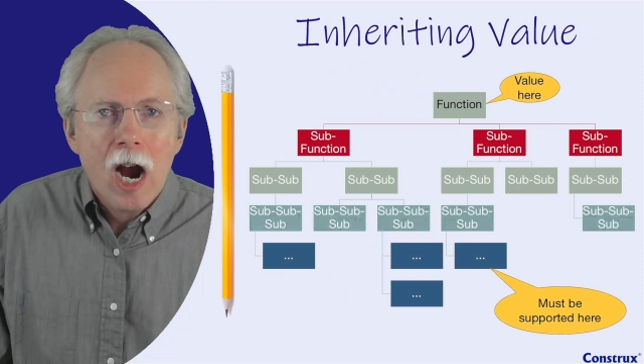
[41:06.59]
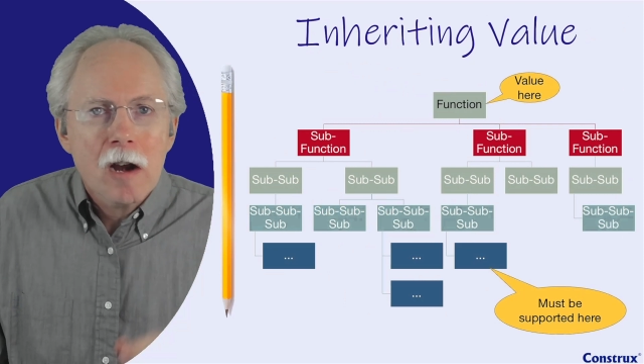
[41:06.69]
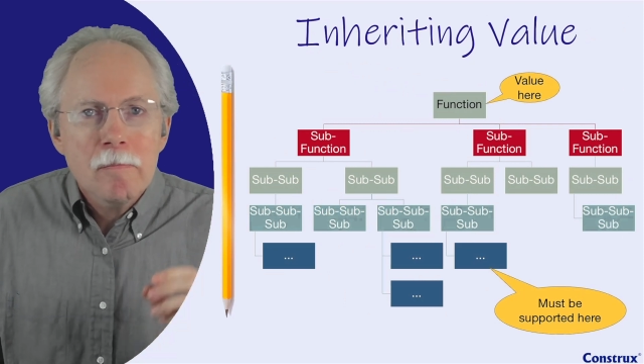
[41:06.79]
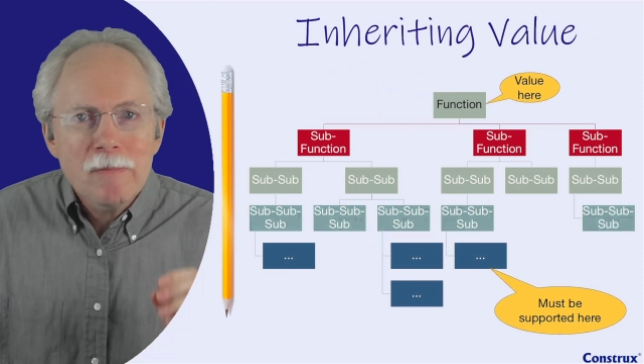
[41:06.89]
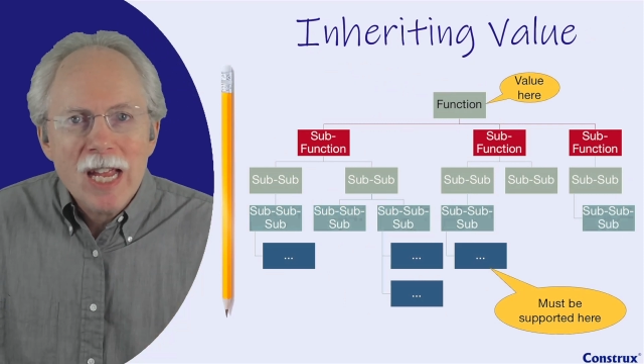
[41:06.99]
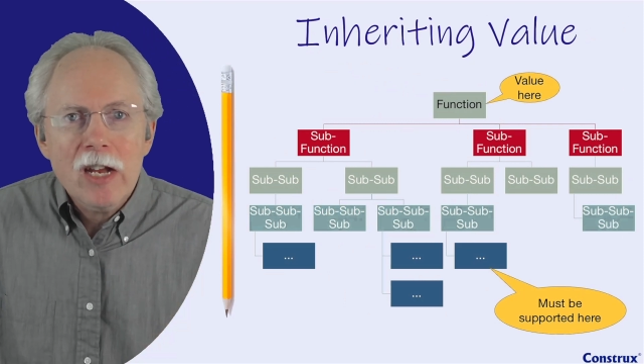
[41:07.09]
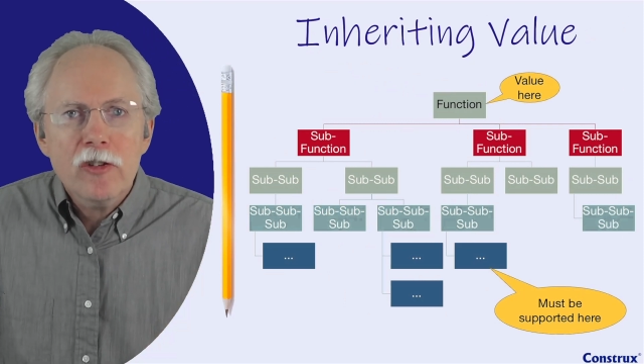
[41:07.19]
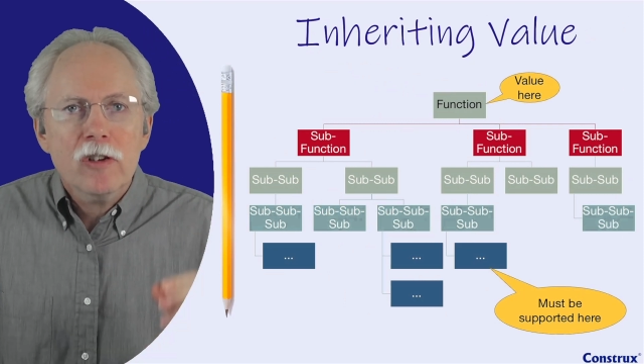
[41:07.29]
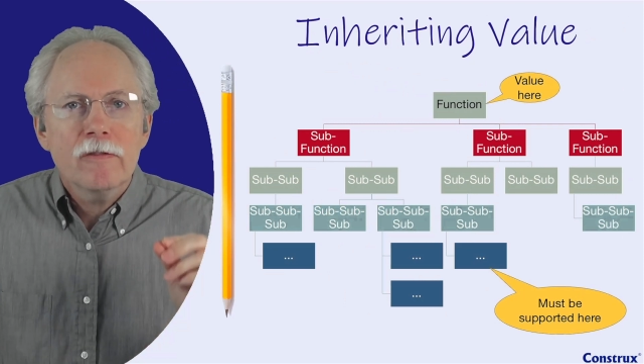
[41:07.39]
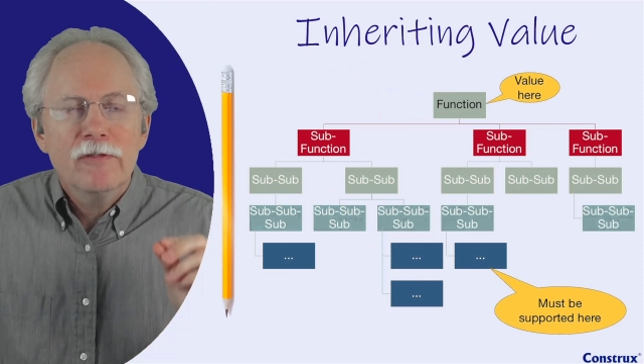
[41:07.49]
our
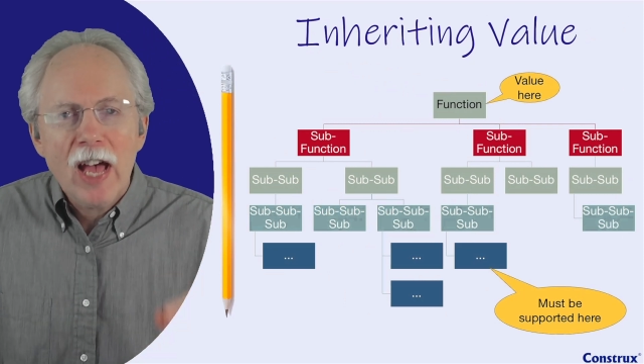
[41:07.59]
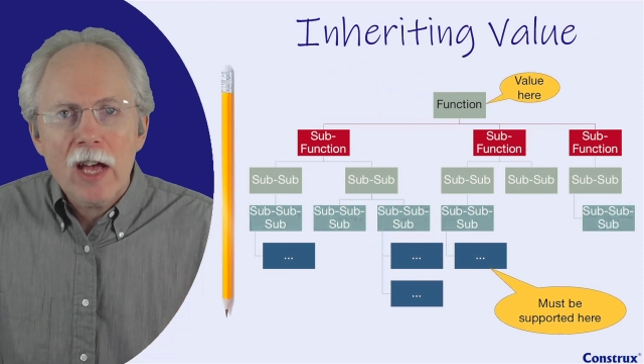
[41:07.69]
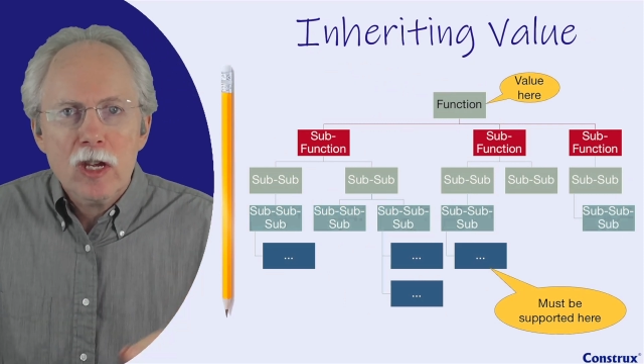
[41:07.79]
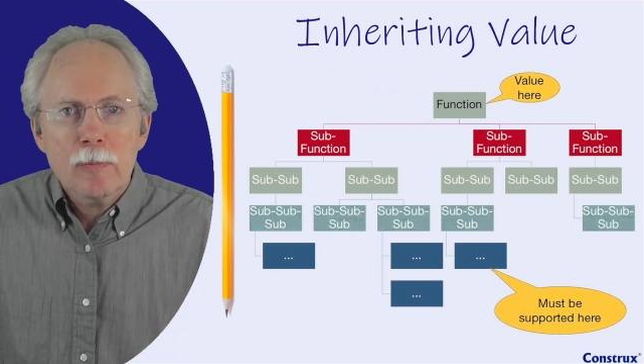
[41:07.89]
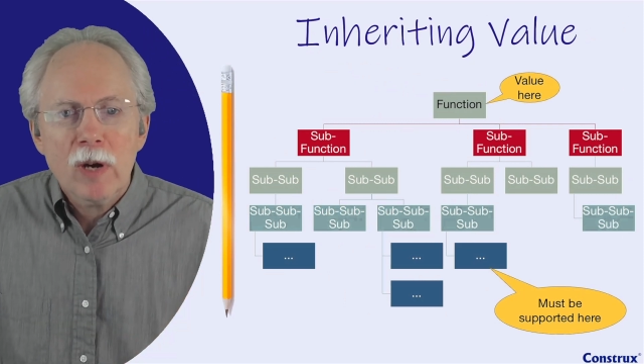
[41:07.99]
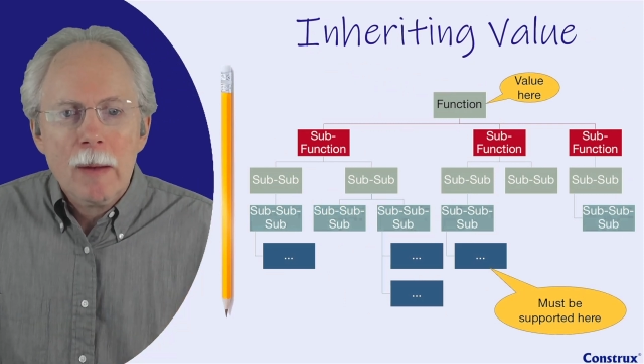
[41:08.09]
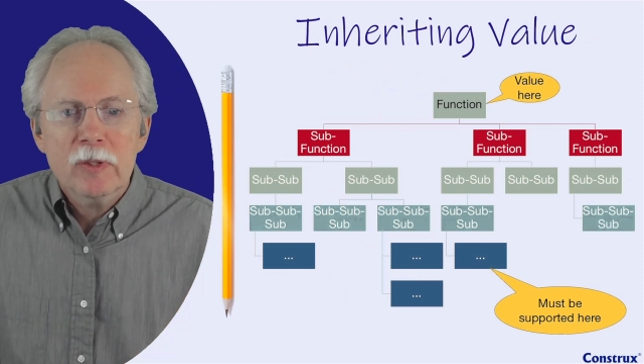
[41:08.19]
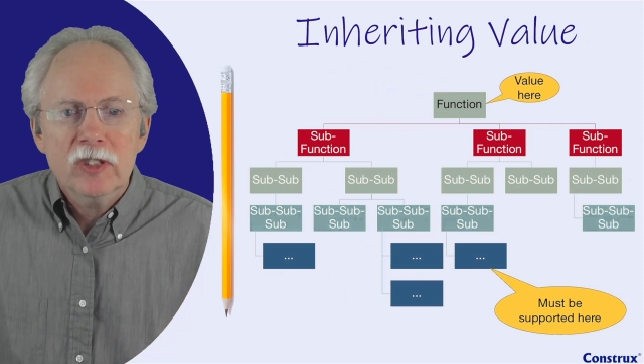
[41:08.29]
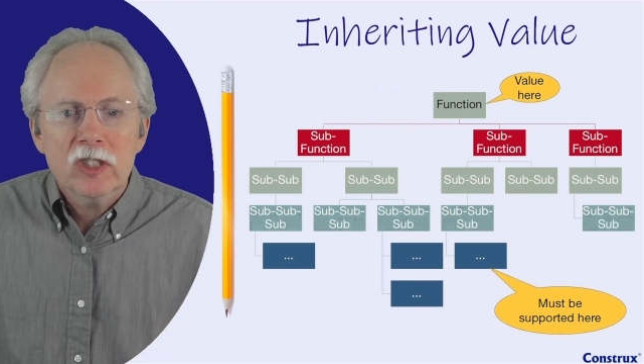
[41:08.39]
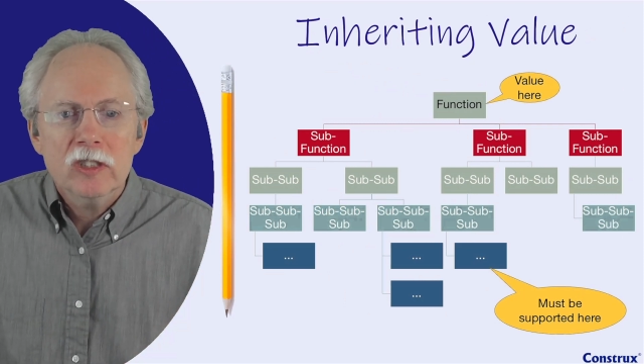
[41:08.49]
major value
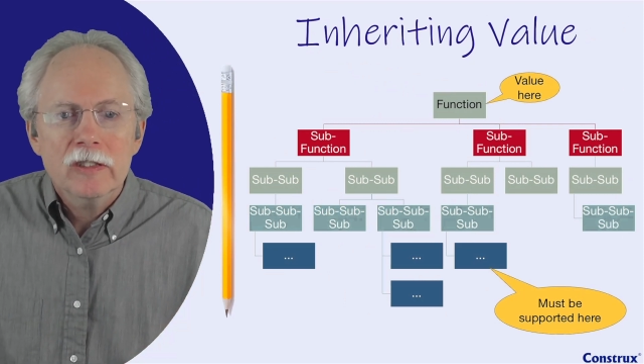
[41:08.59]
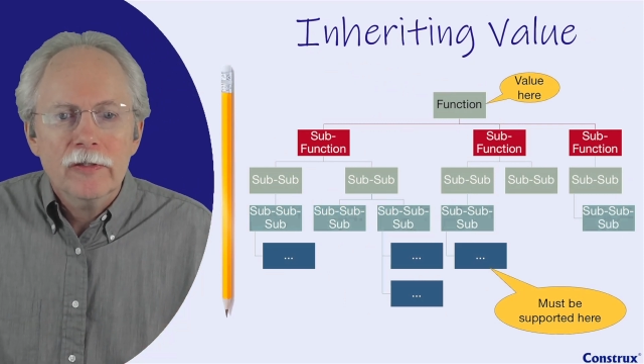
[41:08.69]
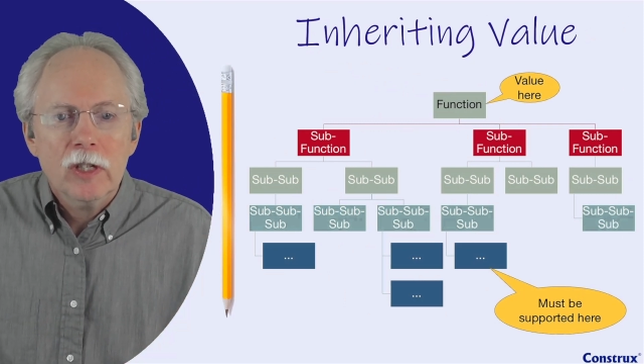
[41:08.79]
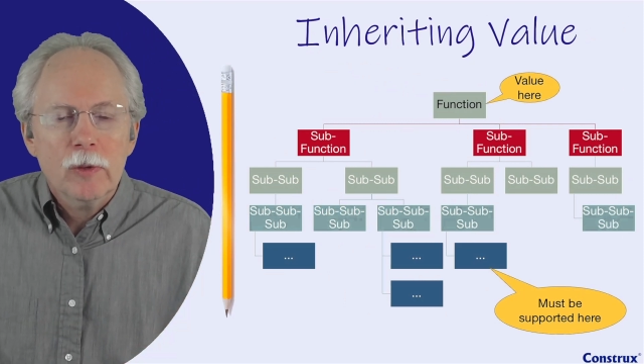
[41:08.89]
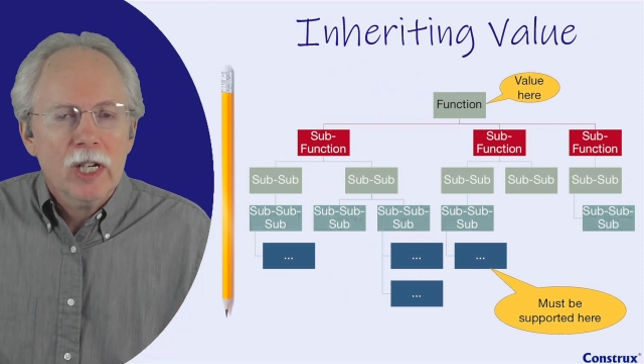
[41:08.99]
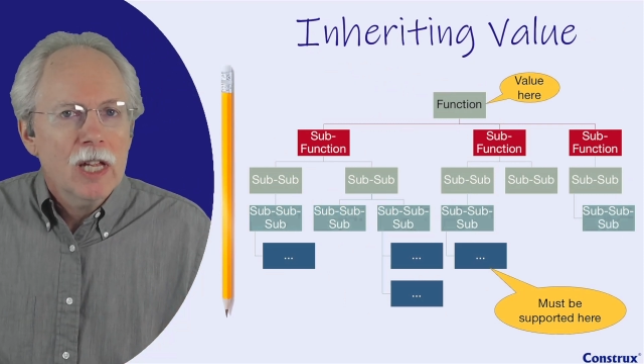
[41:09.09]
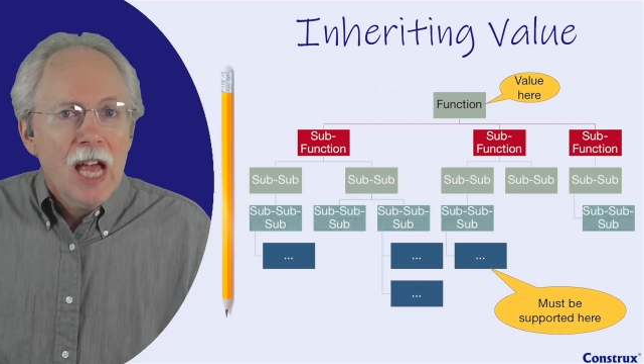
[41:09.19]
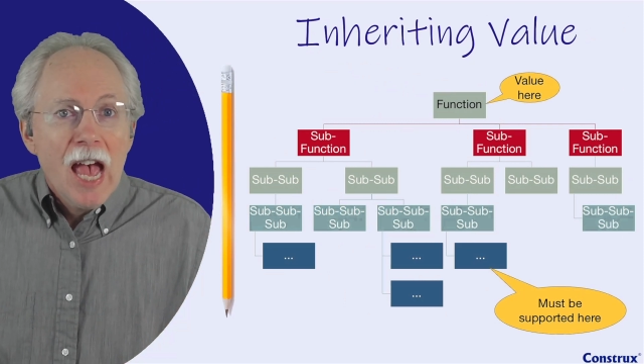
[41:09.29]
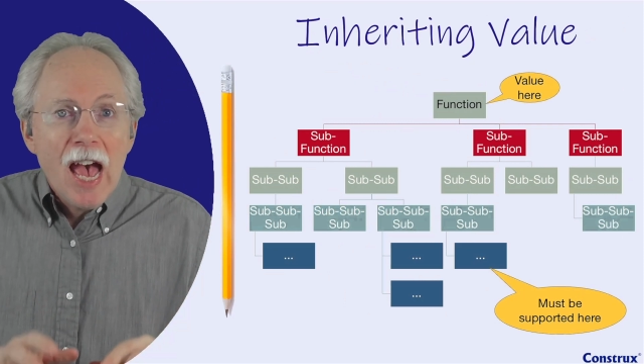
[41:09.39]
propositions, if you will,